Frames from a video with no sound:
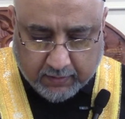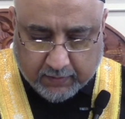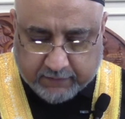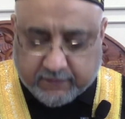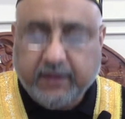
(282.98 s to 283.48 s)

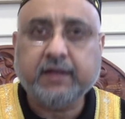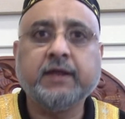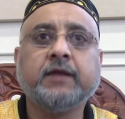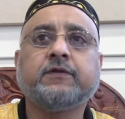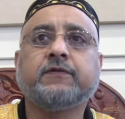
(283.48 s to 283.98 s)

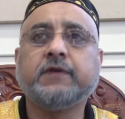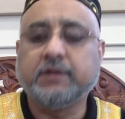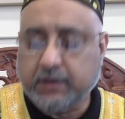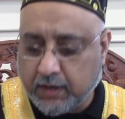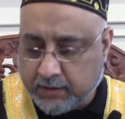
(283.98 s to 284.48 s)
Sickening to see
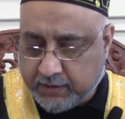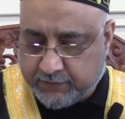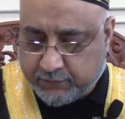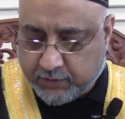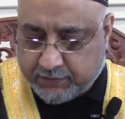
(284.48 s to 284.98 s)
the
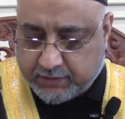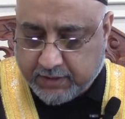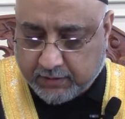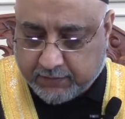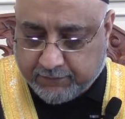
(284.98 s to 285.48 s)
carnage which
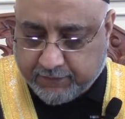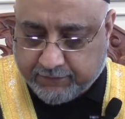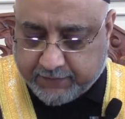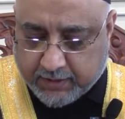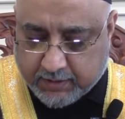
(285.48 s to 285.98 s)
killed
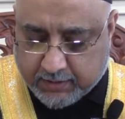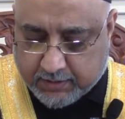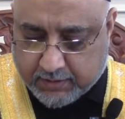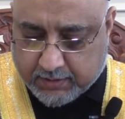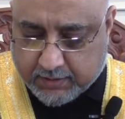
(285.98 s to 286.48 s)
50